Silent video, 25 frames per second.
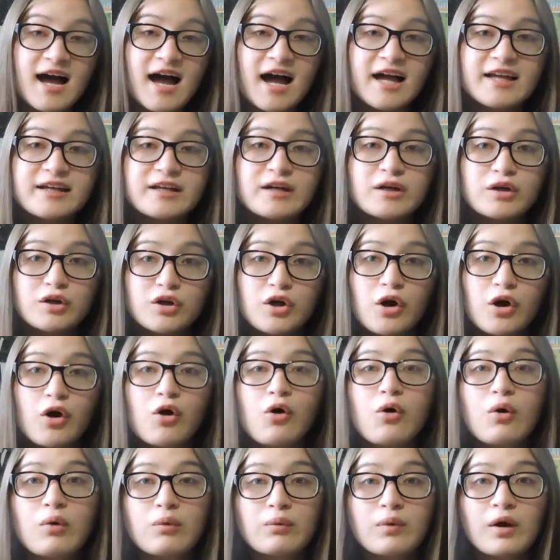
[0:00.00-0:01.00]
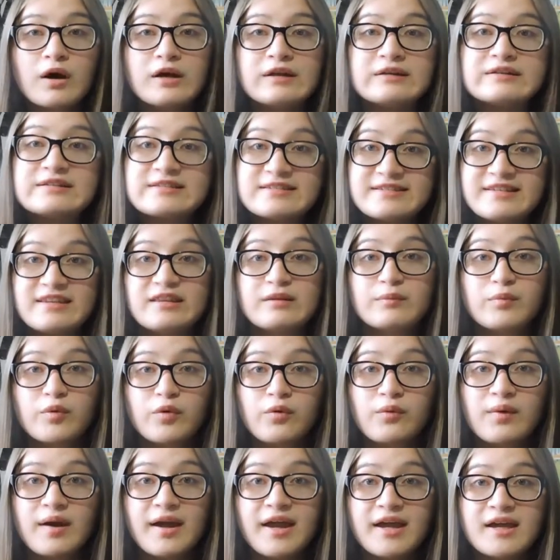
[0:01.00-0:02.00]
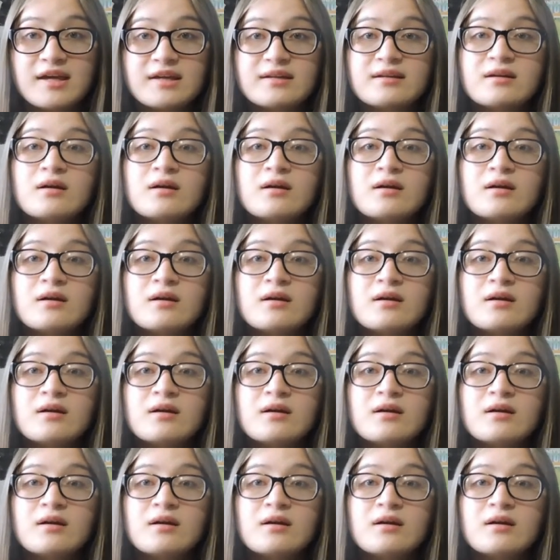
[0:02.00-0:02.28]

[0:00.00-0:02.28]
and go run to see the parade.